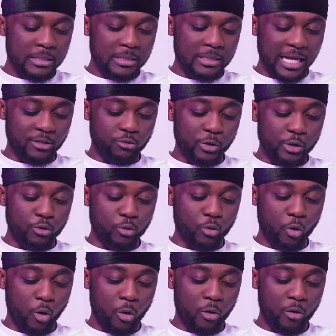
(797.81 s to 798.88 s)
That we should
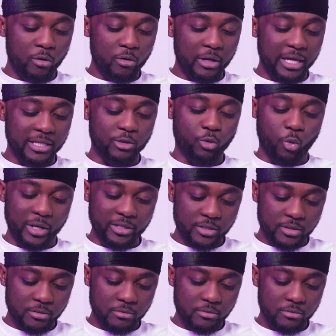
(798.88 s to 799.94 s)
call it
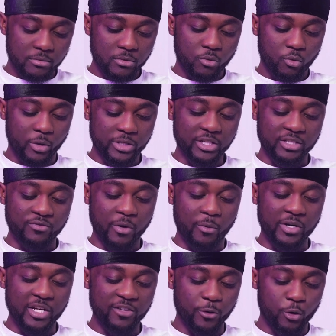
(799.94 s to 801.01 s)
quits, which is
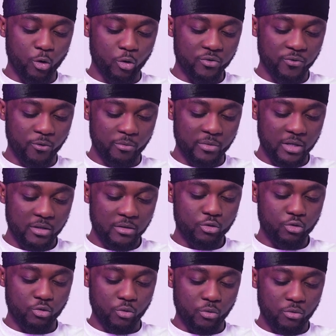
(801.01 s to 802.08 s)
very difficult for me
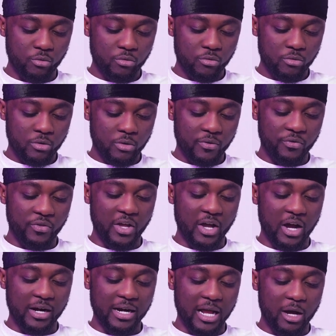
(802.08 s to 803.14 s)
to do. They
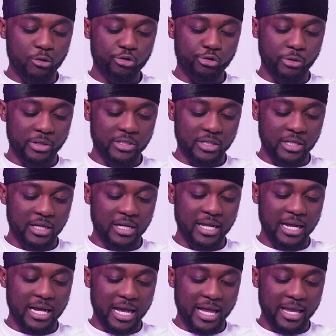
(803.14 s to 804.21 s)
are now threatening the
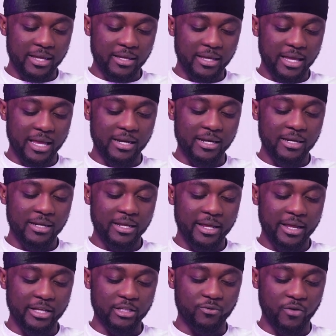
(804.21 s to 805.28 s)
guy and
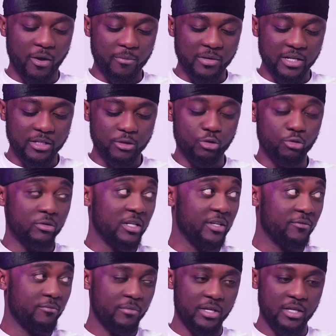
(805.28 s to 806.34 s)
his family to
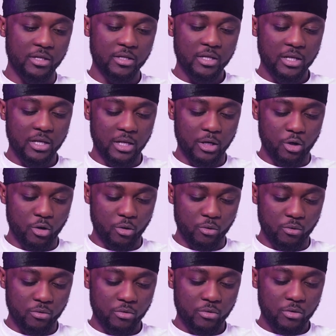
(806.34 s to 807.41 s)
leave me
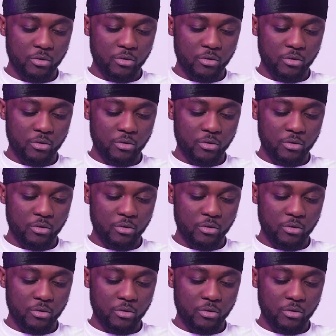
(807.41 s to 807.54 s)
alone.